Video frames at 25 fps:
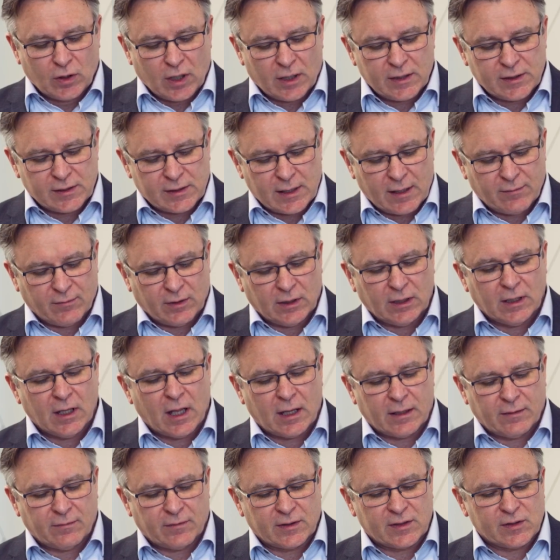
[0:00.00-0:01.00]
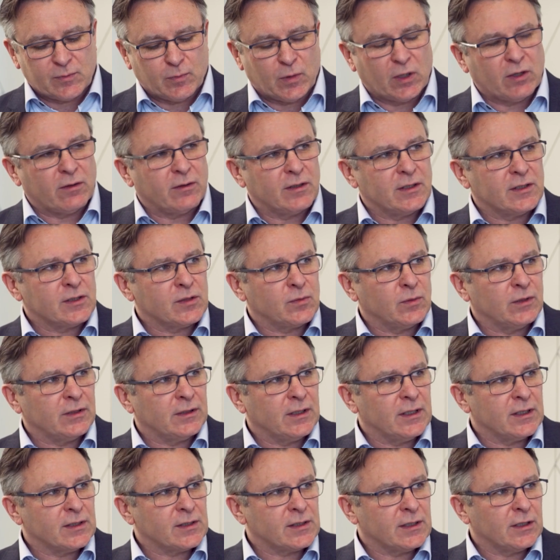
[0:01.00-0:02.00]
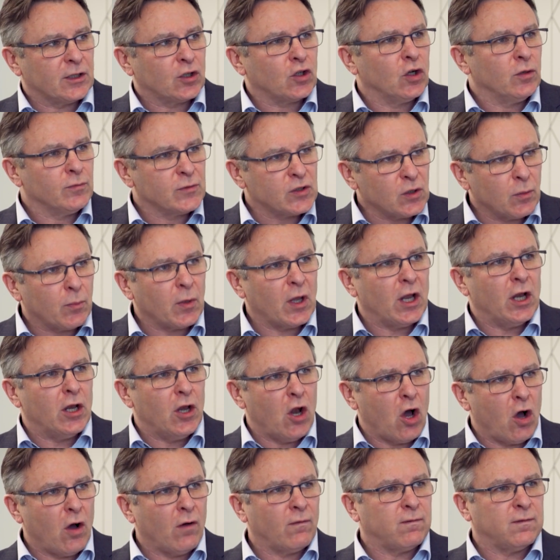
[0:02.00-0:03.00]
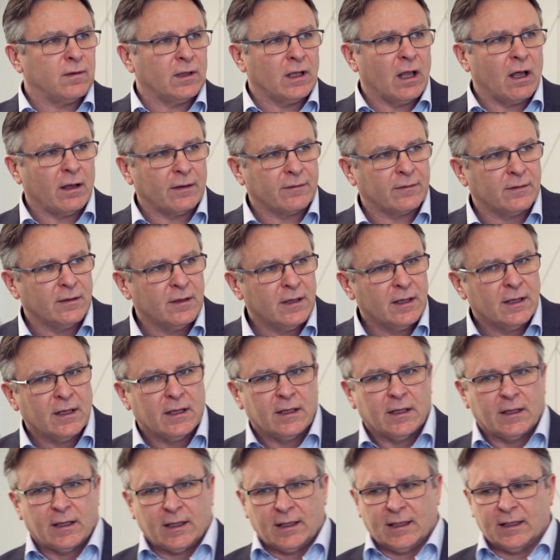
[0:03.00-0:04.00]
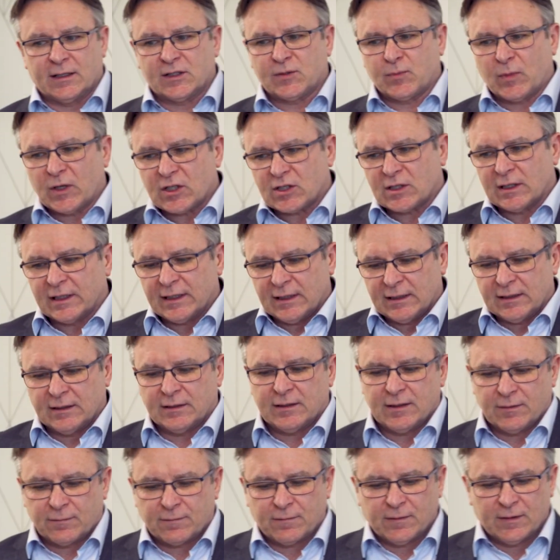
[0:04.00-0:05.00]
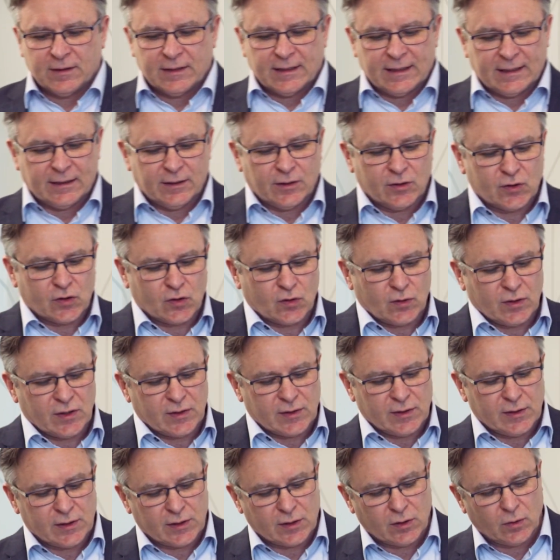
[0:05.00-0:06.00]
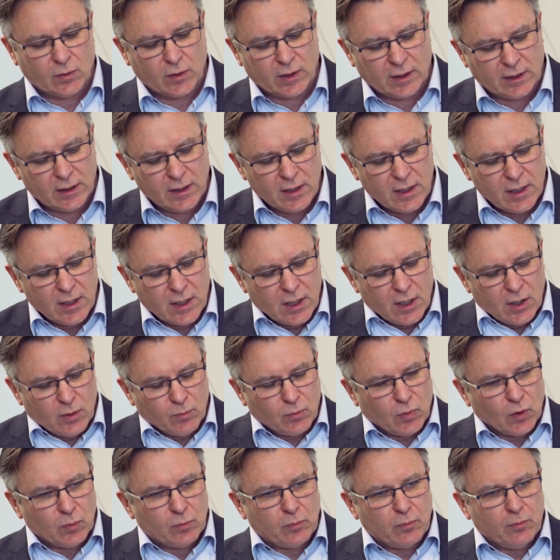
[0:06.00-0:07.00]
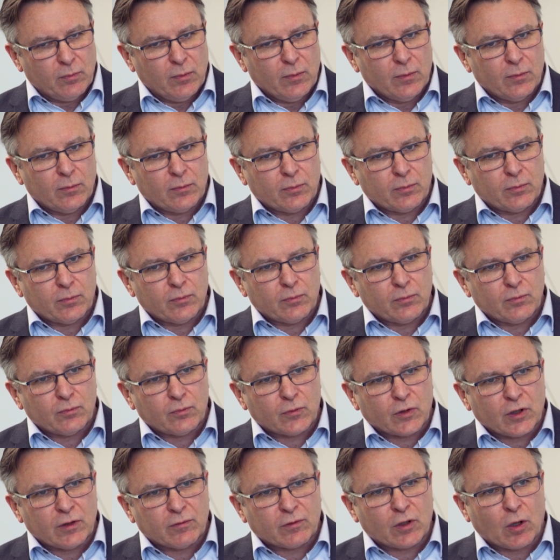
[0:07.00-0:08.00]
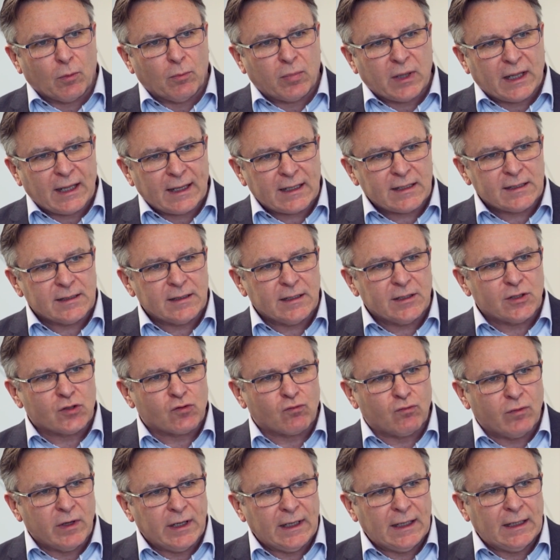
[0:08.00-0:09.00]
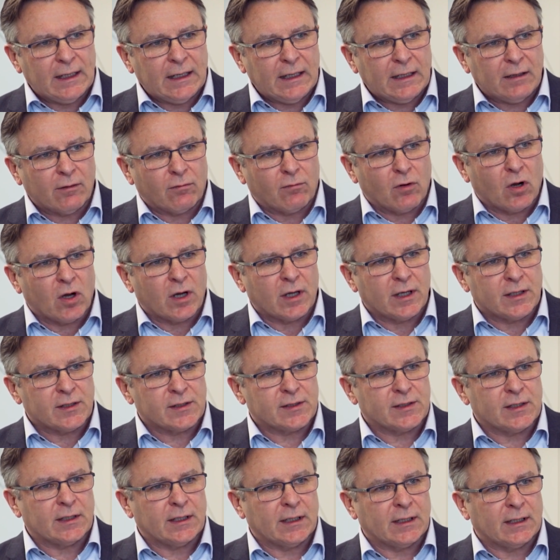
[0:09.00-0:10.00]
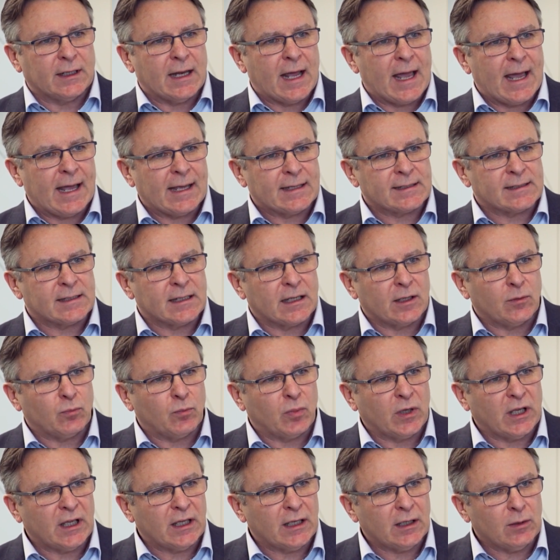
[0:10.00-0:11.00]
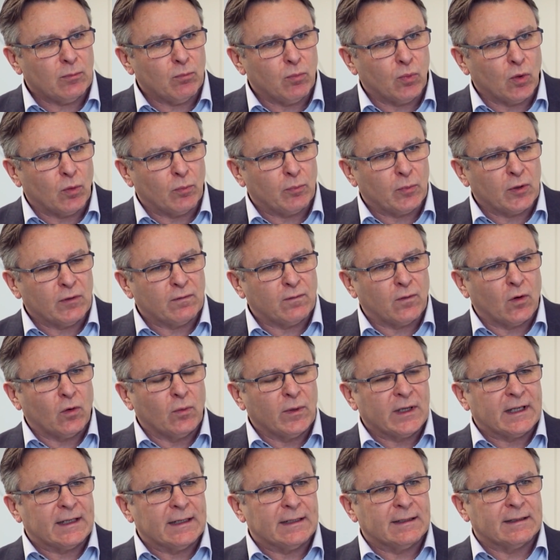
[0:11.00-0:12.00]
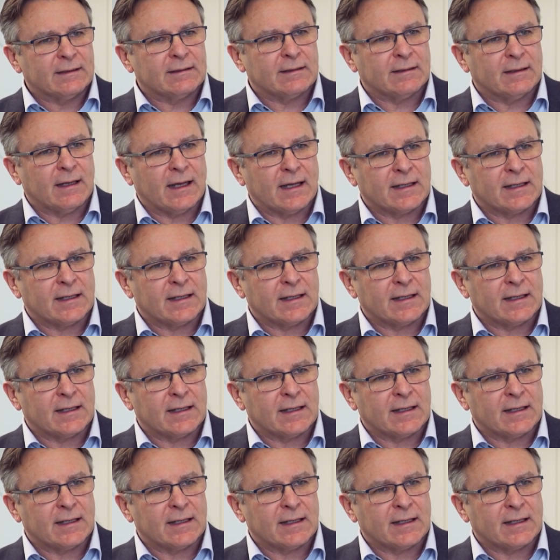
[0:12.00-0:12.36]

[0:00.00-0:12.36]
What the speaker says: guys have a lot of experience with this, and it comes up an awful lot, especially in different industries and so on. But the complexities really arise in SAP. But before we get into